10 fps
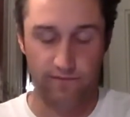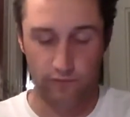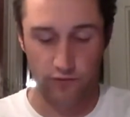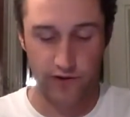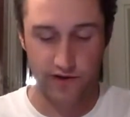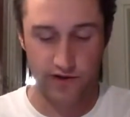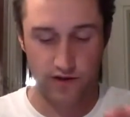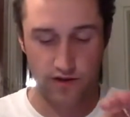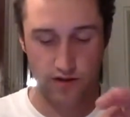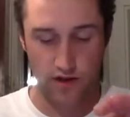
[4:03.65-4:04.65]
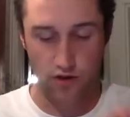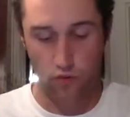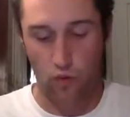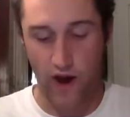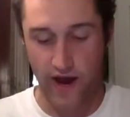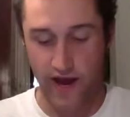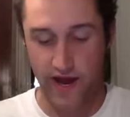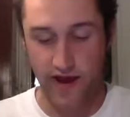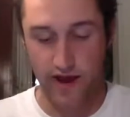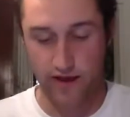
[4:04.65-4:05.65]
Florida,
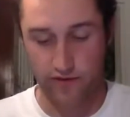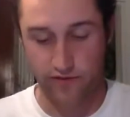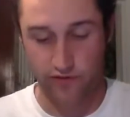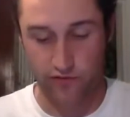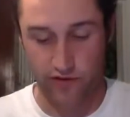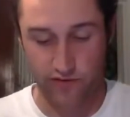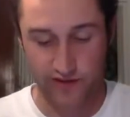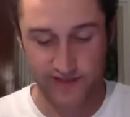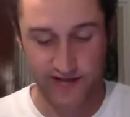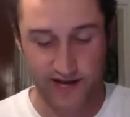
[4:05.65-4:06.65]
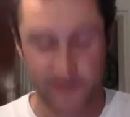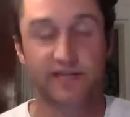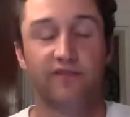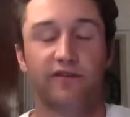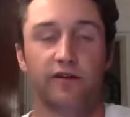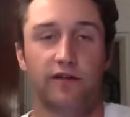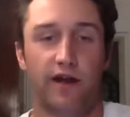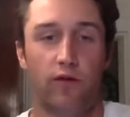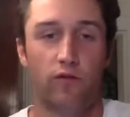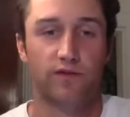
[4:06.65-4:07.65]
Hawaii, Illinois, Montana, South
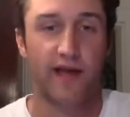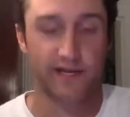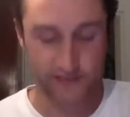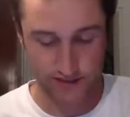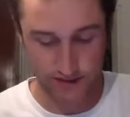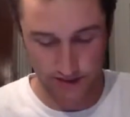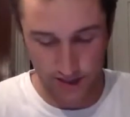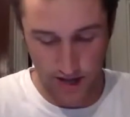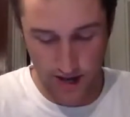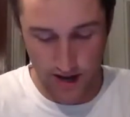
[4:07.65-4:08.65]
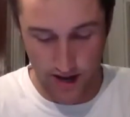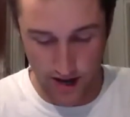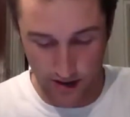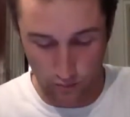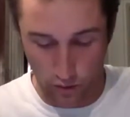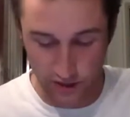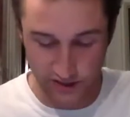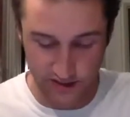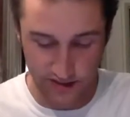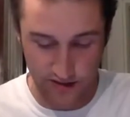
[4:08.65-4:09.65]
Carolina, Texas, and
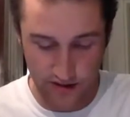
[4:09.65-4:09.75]
Washington.